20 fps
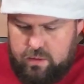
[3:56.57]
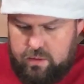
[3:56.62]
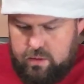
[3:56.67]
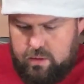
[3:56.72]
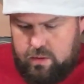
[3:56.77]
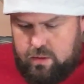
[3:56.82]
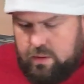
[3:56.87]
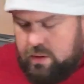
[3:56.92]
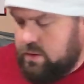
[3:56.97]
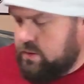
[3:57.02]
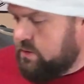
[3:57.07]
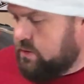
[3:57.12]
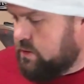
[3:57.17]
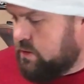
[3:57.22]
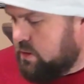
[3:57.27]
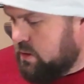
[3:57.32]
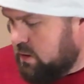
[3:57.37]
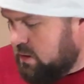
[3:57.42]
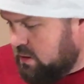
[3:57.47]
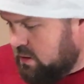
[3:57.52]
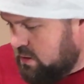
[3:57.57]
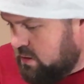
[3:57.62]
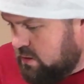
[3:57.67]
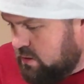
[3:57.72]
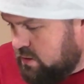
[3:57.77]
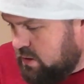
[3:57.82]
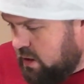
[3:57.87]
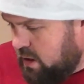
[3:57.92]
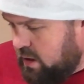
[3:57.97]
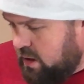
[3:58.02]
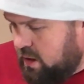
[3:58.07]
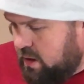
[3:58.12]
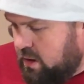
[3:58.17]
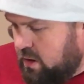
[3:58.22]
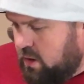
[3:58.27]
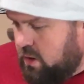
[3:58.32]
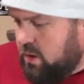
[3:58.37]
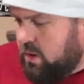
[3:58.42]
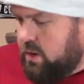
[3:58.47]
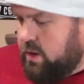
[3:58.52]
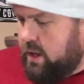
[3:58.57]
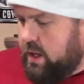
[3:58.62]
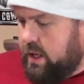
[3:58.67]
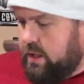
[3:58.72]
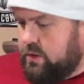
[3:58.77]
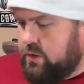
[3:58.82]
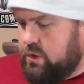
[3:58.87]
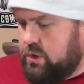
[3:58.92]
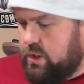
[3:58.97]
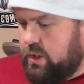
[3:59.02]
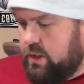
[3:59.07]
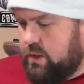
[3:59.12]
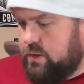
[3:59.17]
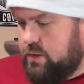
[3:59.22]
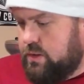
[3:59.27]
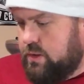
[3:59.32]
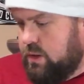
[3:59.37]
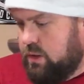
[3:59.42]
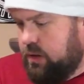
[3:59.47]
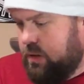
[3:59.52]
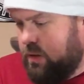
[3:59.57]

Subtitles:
And this is a Hard Hat Jigs